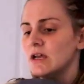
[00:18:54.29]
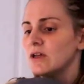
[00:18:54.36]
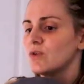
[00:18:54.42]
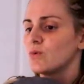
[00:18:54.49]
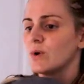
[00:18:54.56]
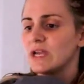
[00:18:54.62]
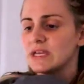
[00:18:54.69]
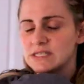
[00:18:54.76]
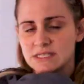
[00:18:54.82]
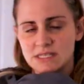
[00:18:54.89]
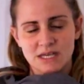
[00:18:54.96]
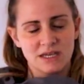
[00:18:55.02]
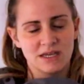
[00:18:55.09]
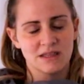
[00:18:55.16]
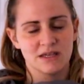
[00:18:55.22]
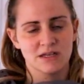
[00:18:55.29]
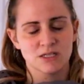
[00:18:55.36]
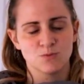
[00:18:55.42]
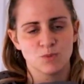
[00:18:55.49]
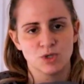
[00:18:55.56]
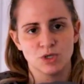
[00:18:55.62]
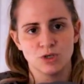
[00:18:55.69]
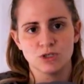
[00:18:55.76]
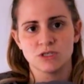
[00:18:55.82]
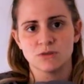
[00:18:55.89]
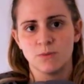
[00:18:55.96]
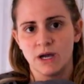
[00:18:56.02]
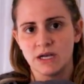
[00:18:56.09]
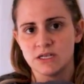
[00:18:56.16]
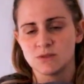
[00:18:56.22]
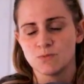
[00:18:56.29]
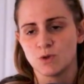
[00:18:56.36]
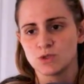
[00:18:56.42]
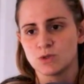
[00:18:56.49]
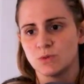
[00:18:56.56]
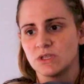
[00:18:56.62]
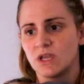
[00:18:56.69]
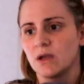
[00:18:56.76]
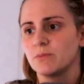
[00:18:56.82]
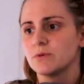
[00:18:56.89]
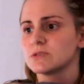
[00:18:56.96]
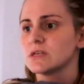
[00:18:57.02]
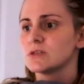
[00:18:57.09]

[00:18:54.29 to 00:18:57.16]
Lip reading: the waste that is produced by disposable diapers,